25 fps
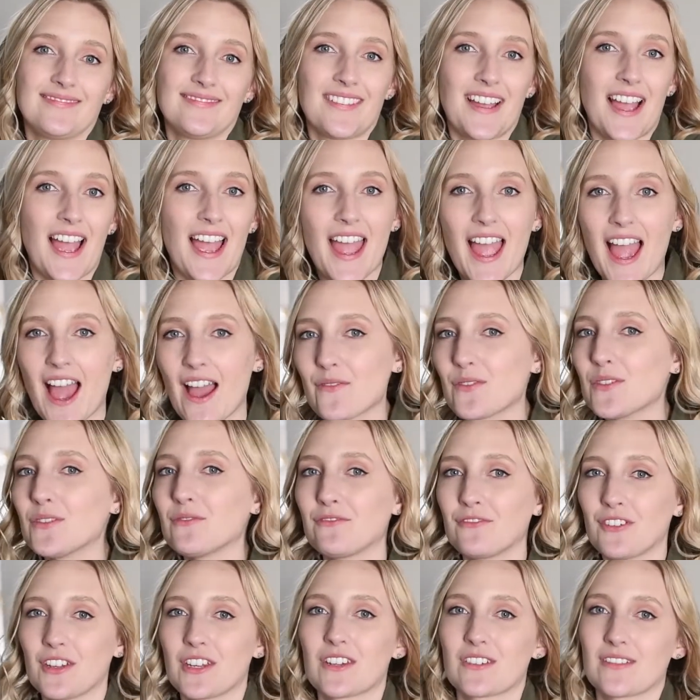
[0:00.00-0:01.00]
I haven't
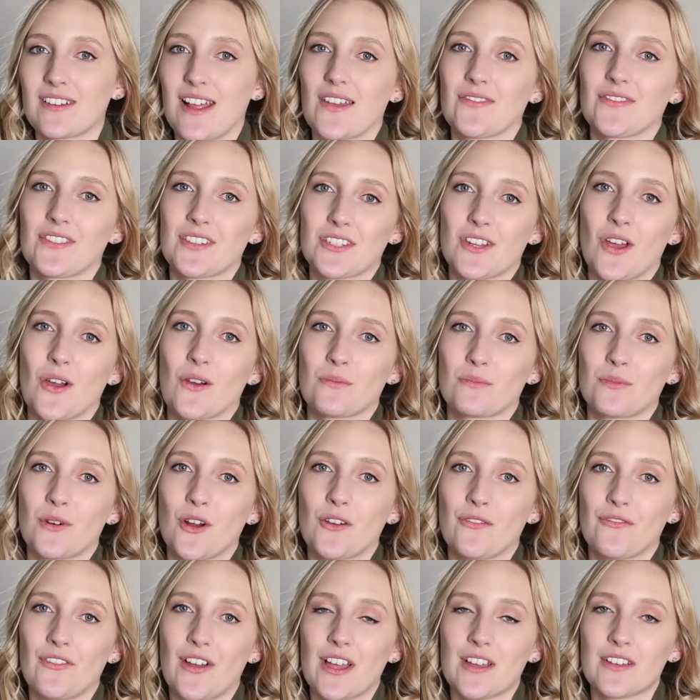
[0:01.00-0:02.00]
figured out the tone
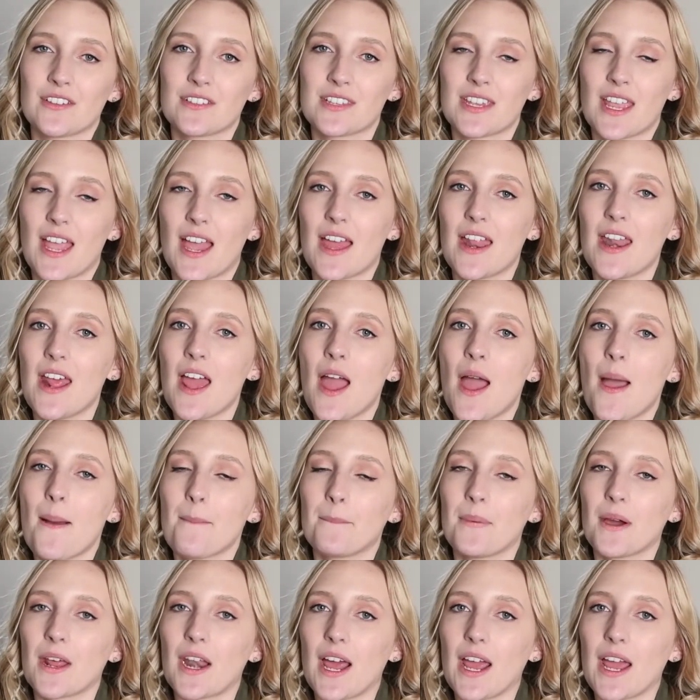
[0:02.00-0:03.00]
profiles yet,
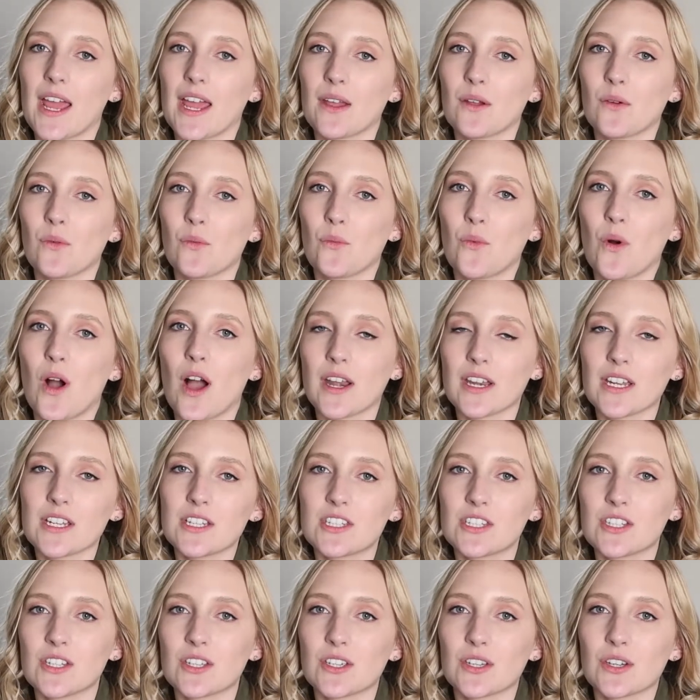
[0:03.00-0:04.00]
but I wanted
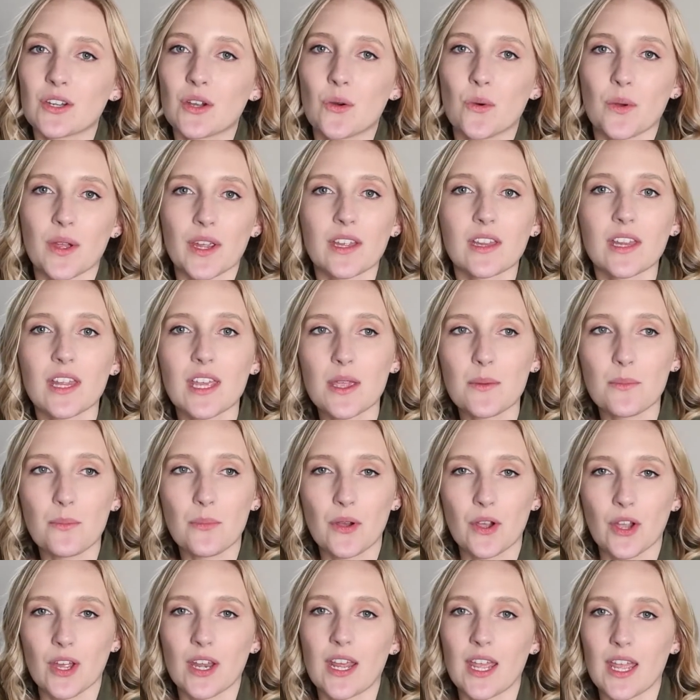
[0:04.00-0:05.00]
to quickly
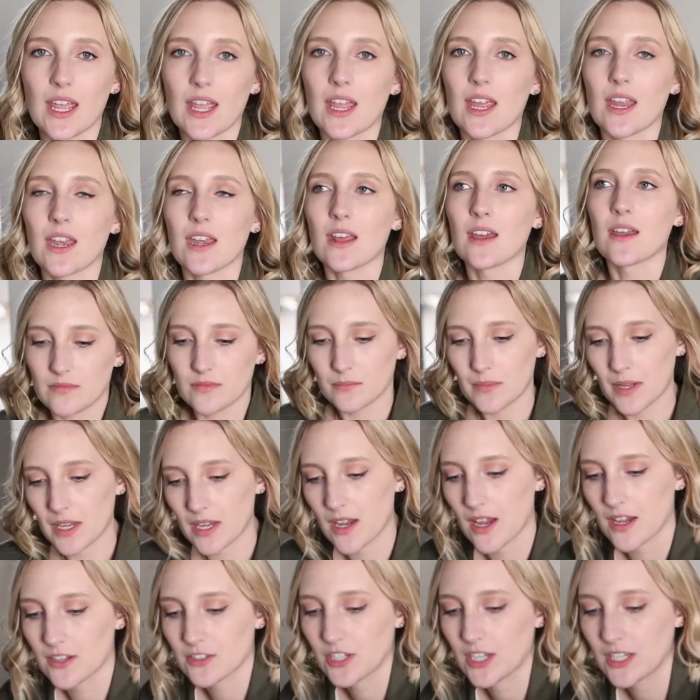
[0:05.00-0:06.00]
put in, oh my
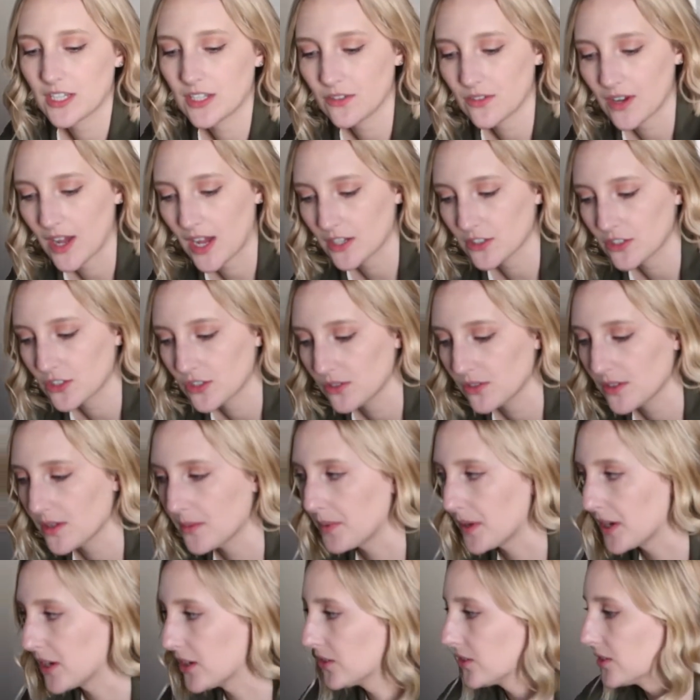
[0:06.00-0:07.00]
gosh, can you not chew the
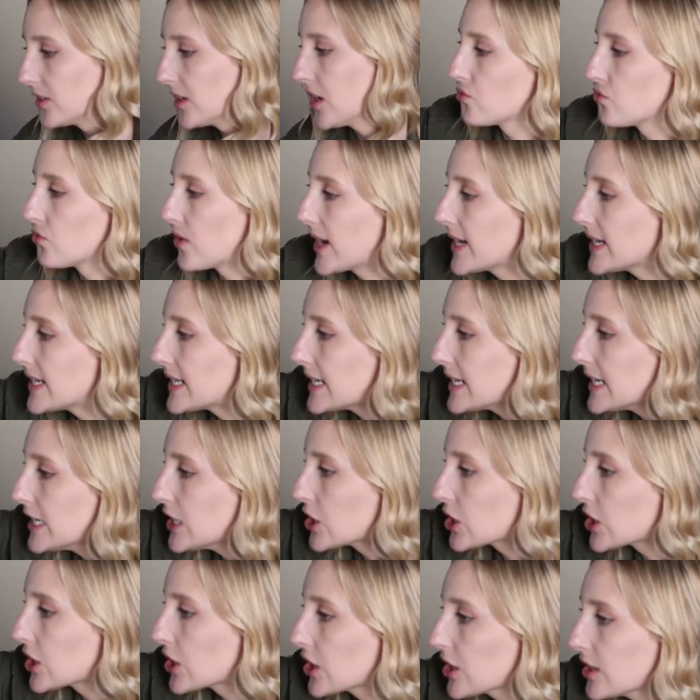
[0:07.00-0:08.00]
bone? Right
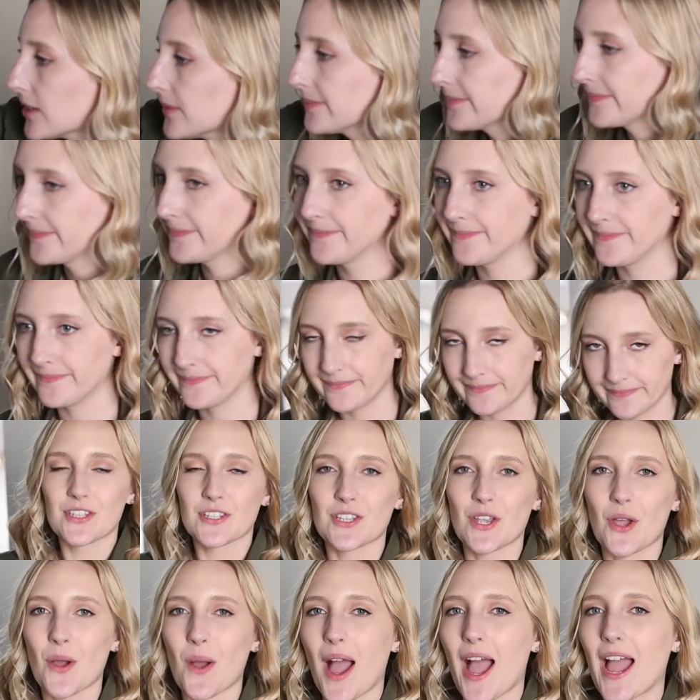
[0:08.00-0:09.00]
here.
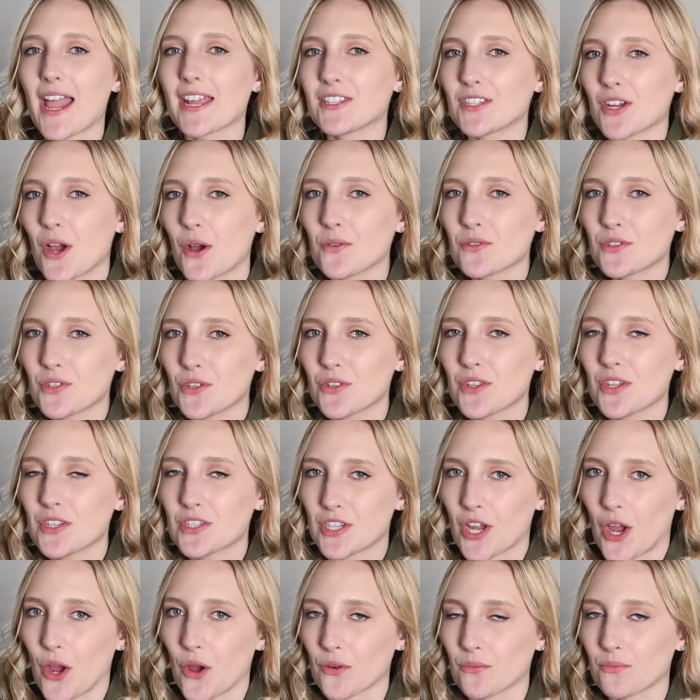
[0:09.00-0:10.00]
So I don't do the
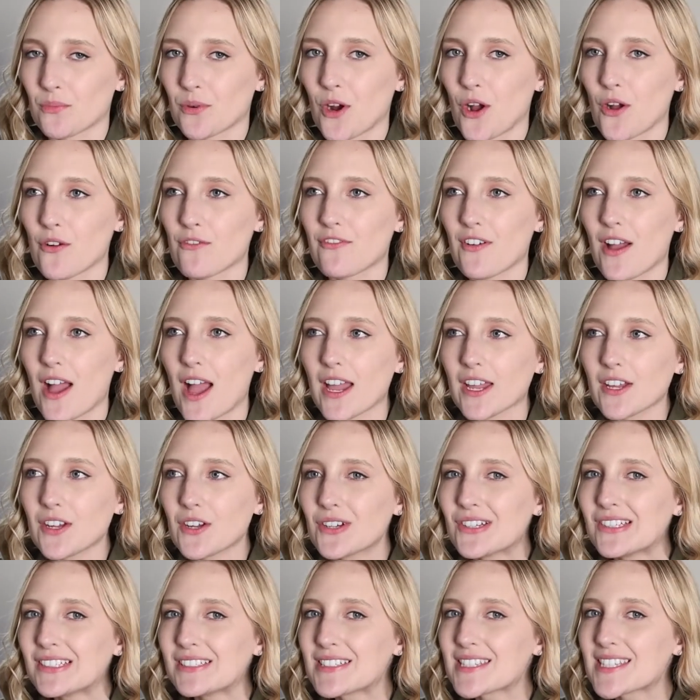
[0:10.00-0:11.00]
tone
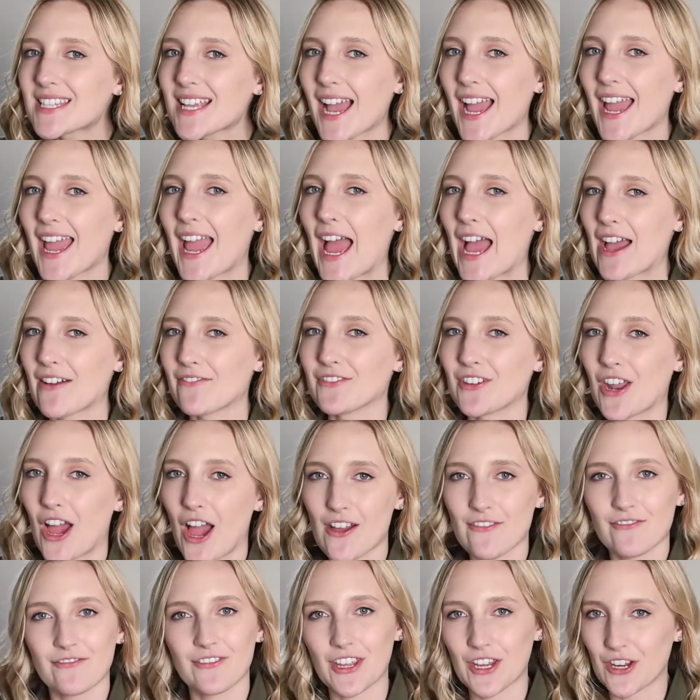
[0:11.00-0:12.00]
profiles. I have
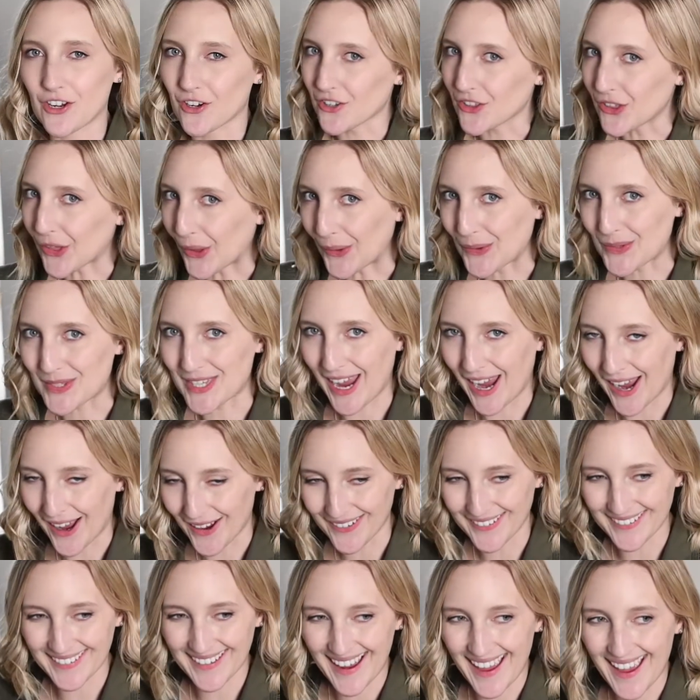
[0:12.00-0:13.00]
not figured those
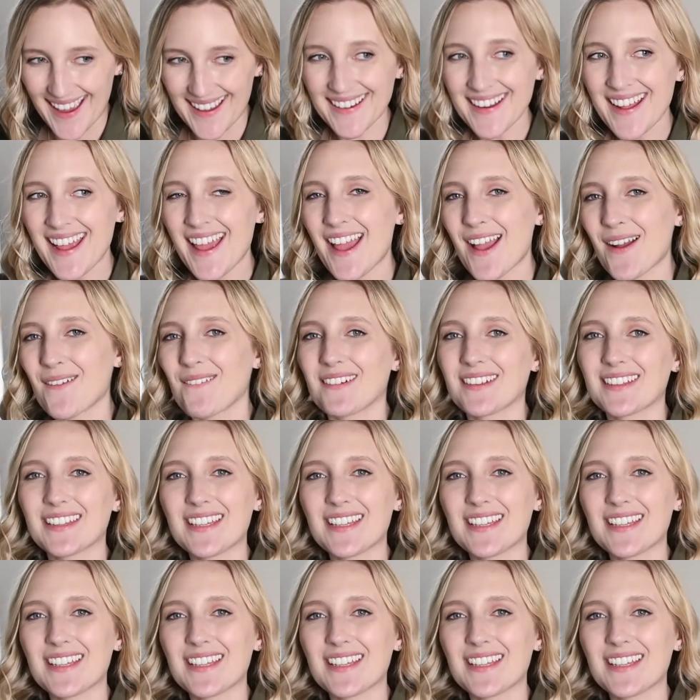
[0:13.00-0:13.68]
out yet, or at